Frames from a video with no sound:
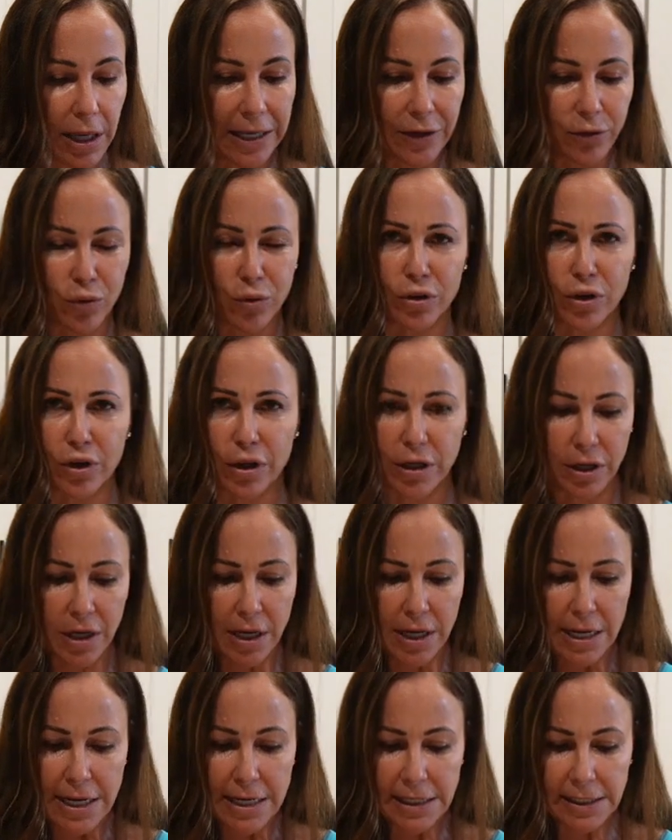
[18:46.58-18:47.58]
in order
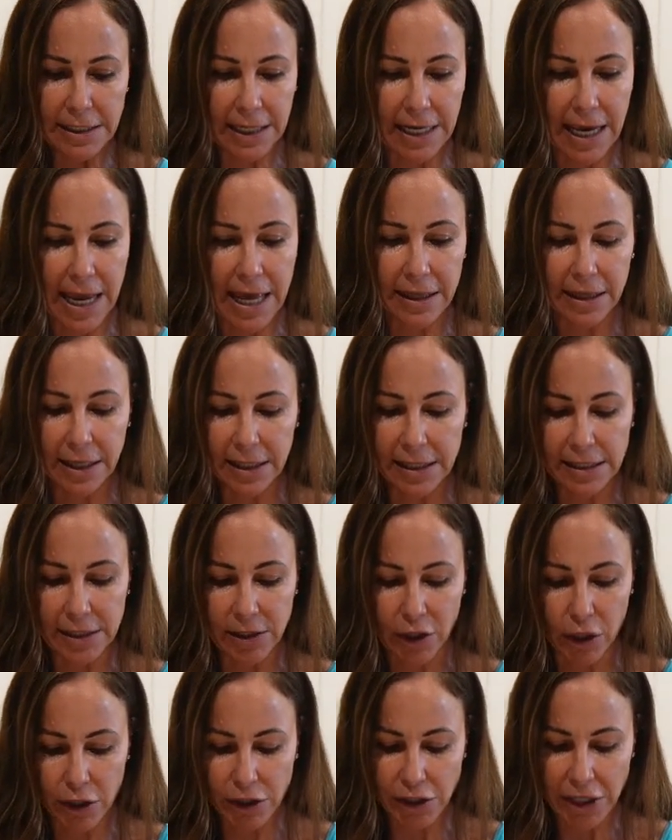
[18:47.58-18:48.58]
to get the
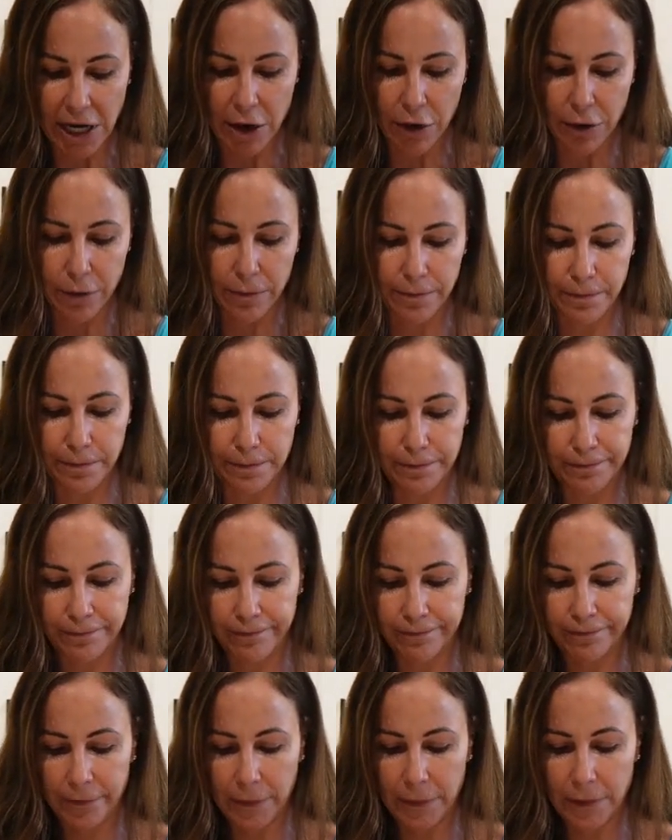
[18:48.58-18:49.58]
starch out.
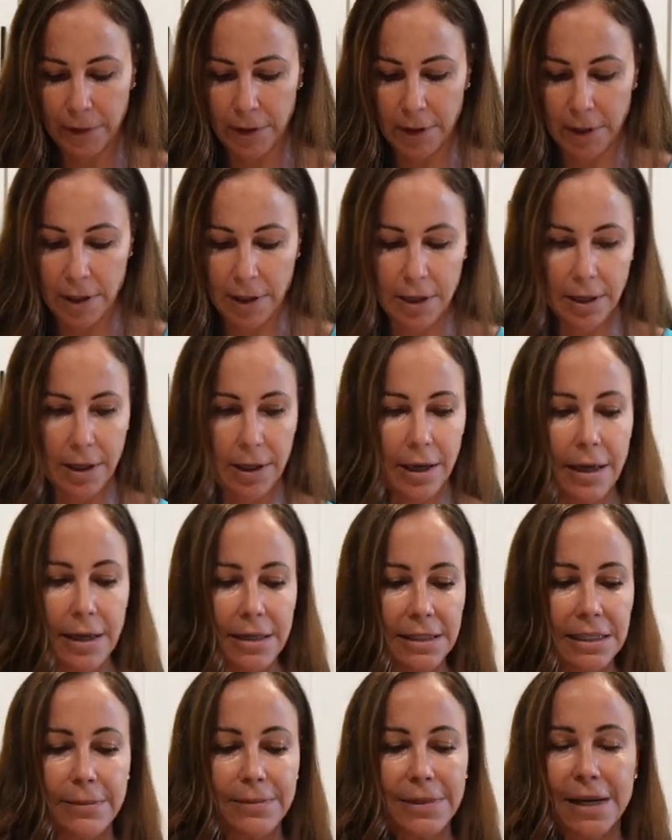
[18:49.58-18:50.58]

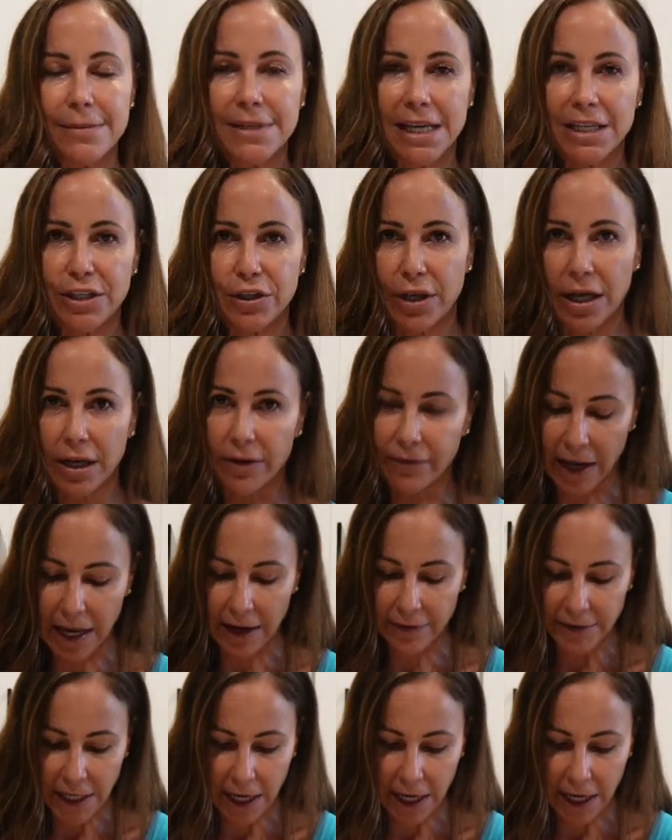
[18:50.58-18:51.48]
Sometimes I do that if I have